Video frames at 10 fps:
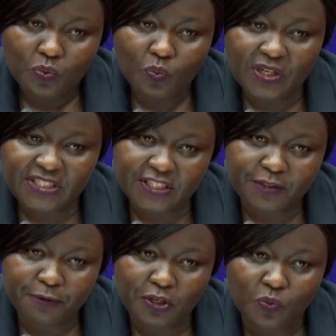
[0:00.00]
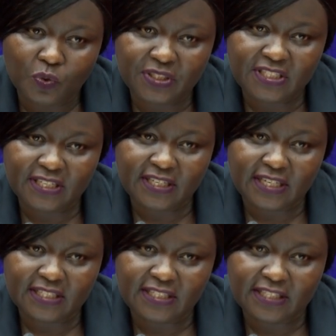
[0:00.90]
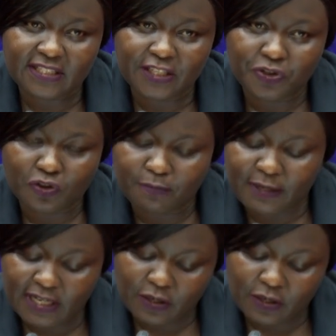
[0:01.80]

what is being quoted at the central bank,